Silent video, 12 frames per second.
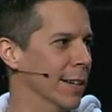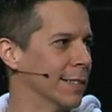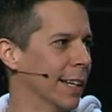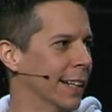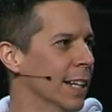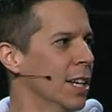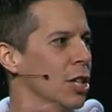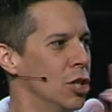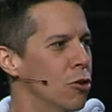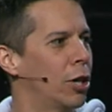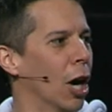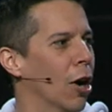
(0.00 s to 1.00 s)
He's like,
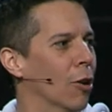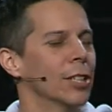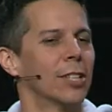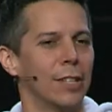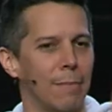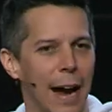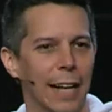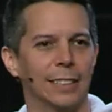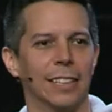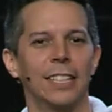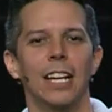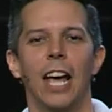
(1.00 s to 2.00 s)
you go to
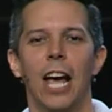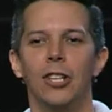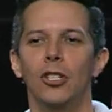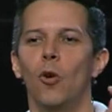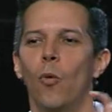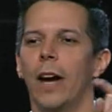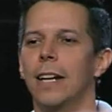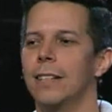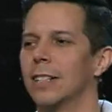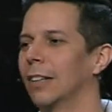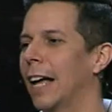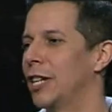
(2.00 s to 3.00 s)
Damascus and you wait
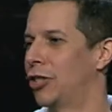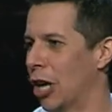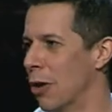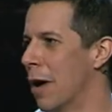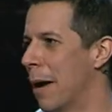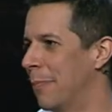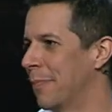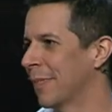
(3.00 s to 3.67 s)
until I show up.